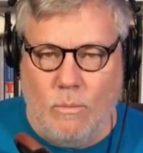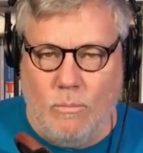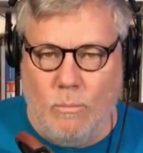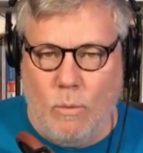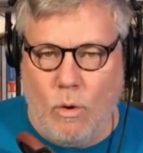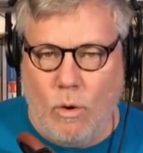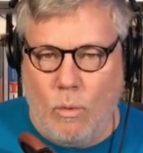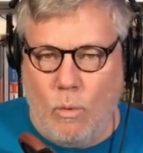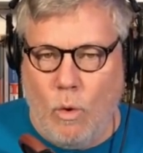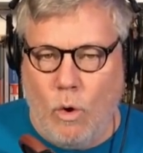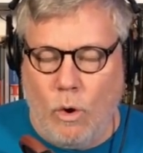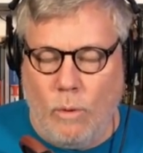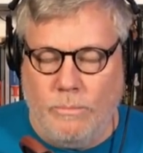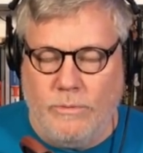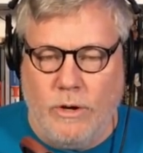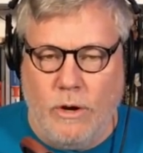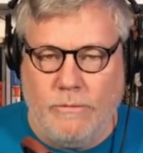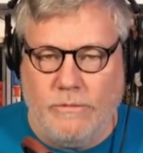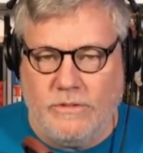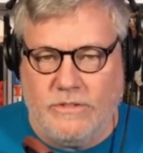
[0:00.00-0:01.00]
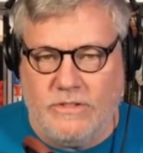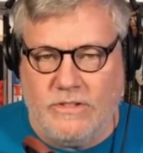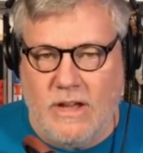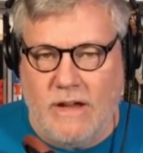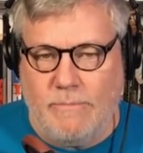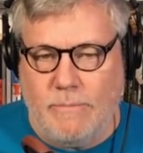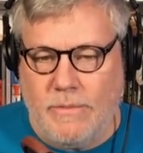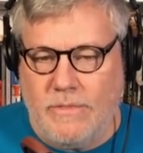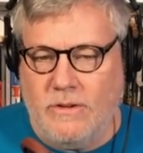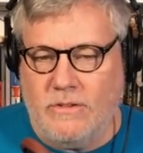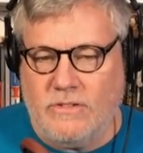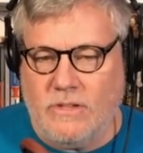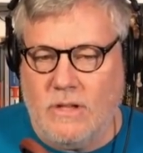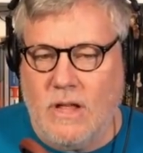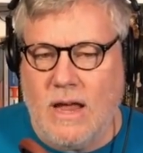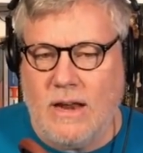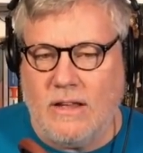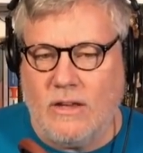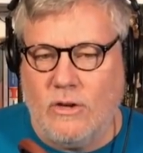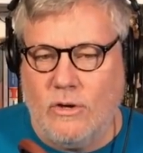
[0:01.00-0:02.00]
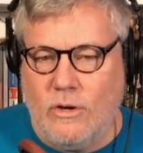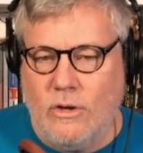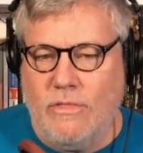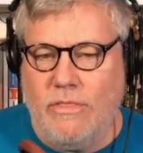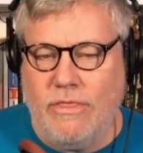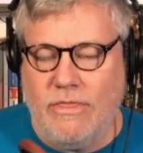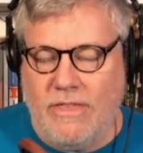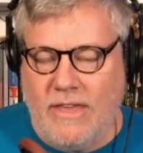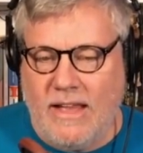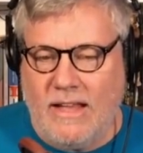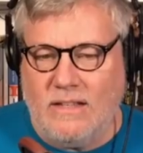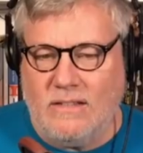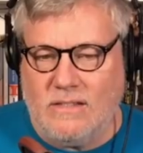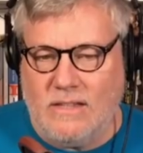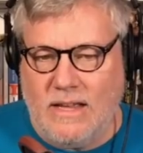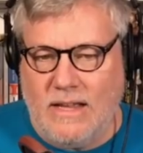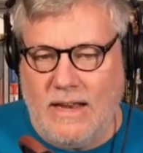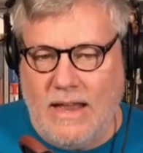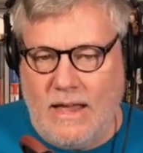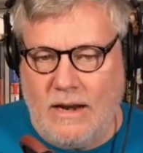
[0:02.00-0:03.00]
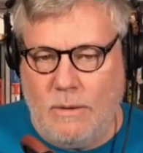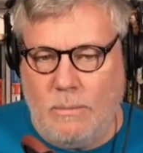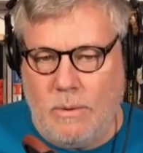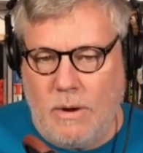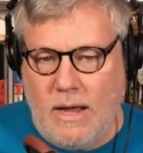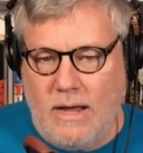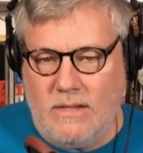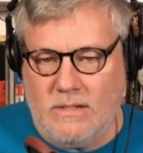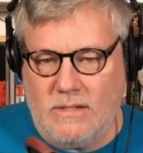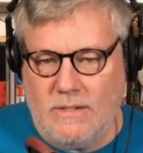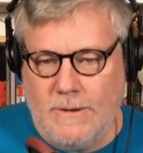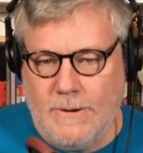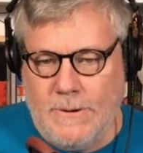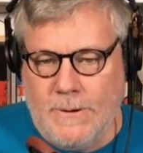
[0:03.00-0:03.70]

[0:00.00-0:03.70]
more warmed over stuff, but there's a lot of good things in Enterprise.